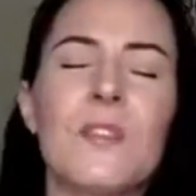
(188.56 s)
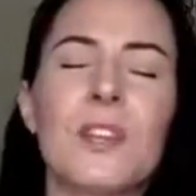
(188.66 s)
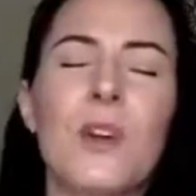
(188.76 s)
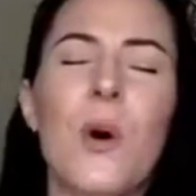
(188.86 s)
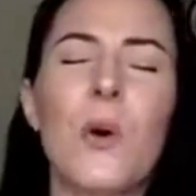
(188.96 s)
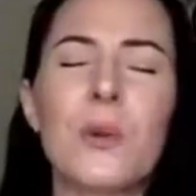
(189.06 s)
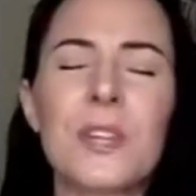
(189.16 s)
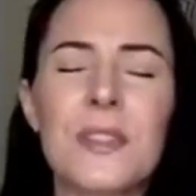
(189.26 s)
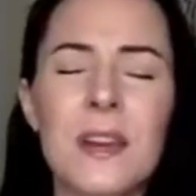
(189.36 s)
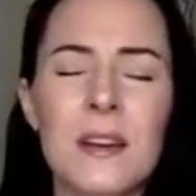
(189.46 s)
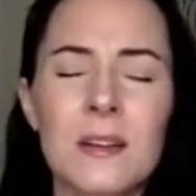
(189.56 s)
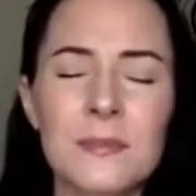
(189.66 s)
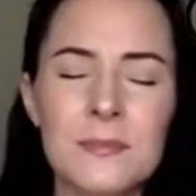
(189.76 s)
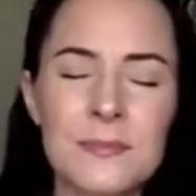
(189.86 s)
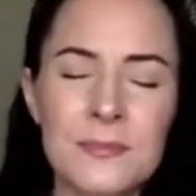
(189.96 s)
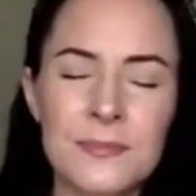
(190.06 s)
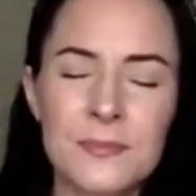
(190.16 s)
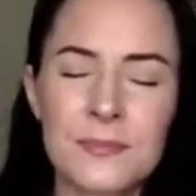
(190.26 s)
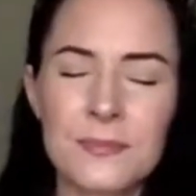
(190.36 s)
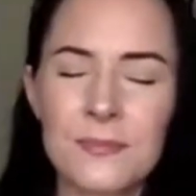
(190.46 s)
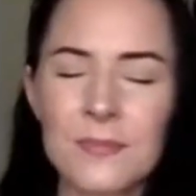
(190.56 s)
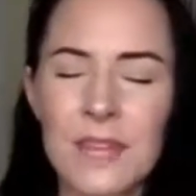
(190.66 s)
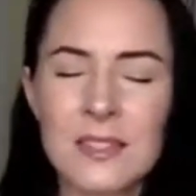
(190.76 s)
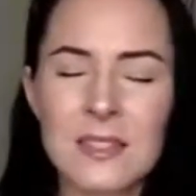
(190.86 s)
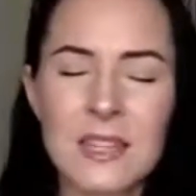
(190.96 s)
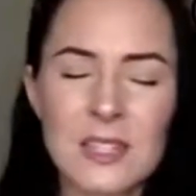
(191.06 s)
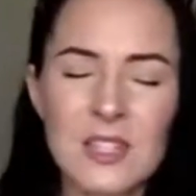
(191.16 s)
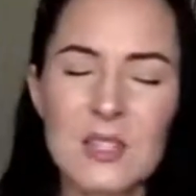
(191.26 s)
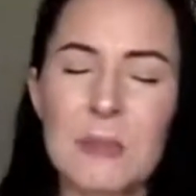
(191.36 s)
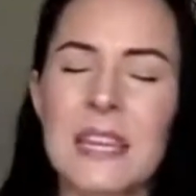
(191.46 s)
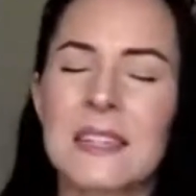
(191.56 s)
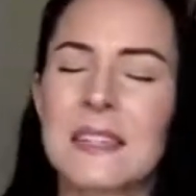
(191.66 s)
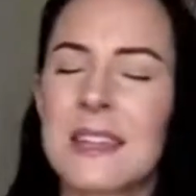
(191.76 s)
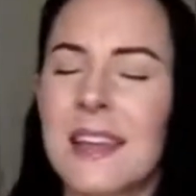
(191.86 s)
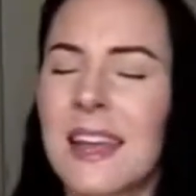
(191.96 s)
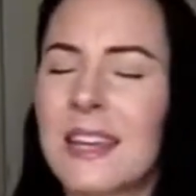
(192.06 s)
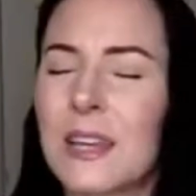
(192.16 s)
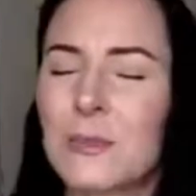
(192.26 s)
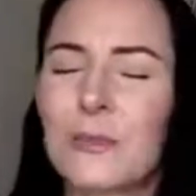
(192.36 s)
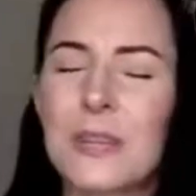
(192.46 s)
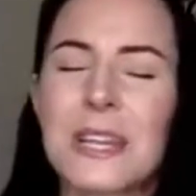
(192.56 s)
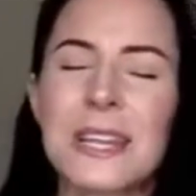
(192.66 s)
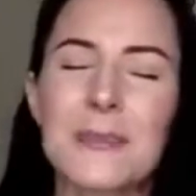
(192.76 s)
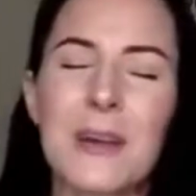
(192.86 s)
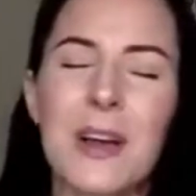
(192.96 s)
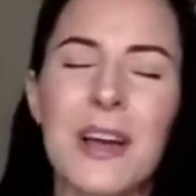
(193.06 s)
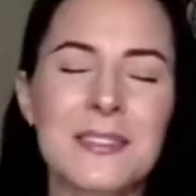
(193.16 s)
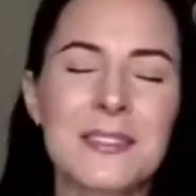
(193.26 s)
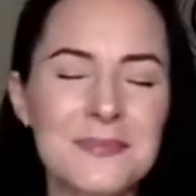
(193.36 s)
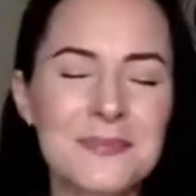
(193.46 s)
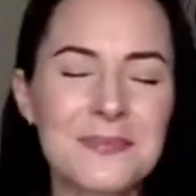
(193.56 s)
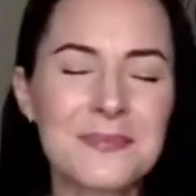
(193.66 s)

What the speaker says: And if you can hold it there and see it spin and get really bright,